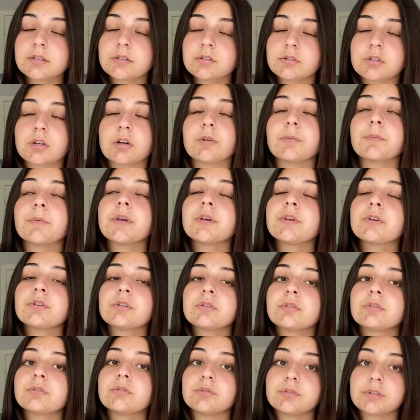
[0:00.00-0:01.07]
So
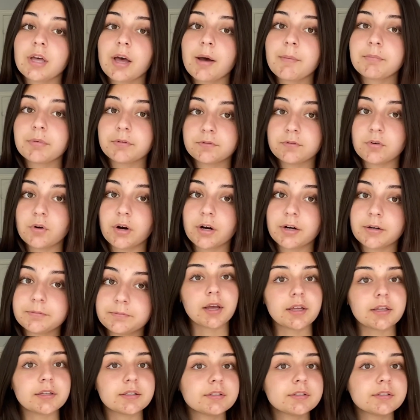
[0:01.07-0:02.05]
do that before. Okay,